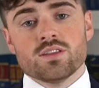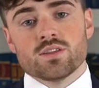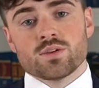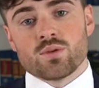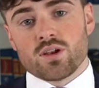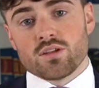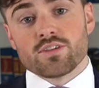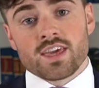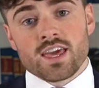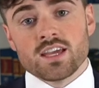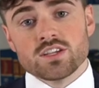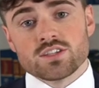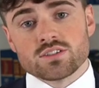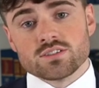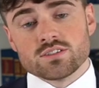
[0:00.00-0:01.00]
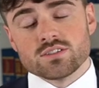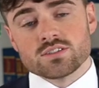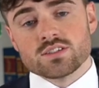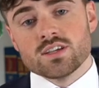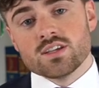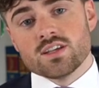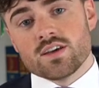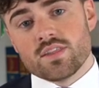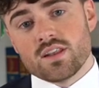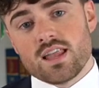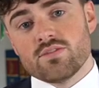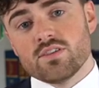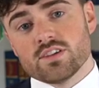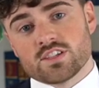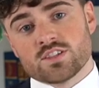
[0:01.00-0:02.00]
the qualifications, and the
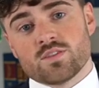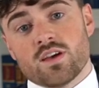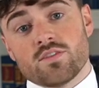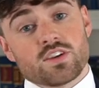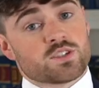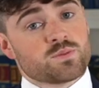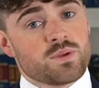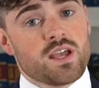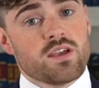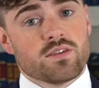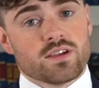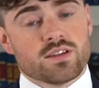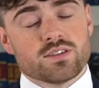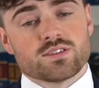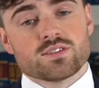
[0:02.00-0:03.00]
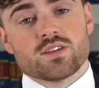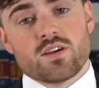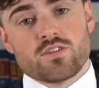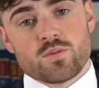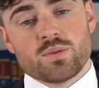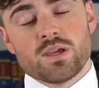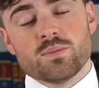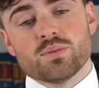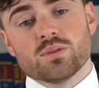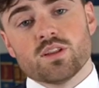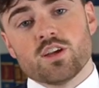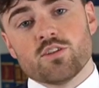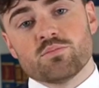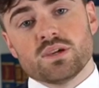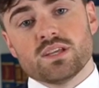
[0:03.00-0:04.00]
level of experience of the people
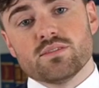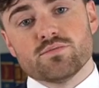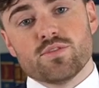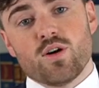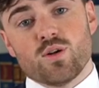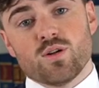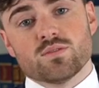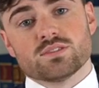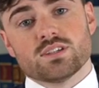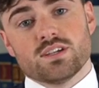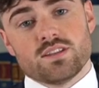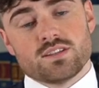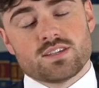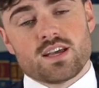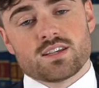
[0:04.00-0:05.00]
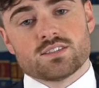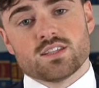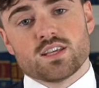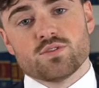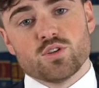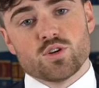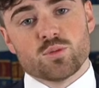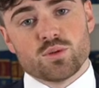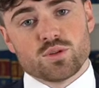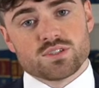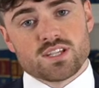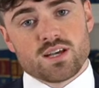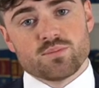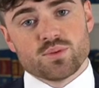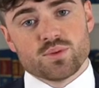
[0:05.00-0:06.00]
that have been involved in the testing of your blood
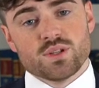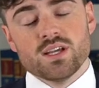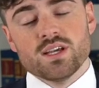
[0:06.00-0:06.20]
sample.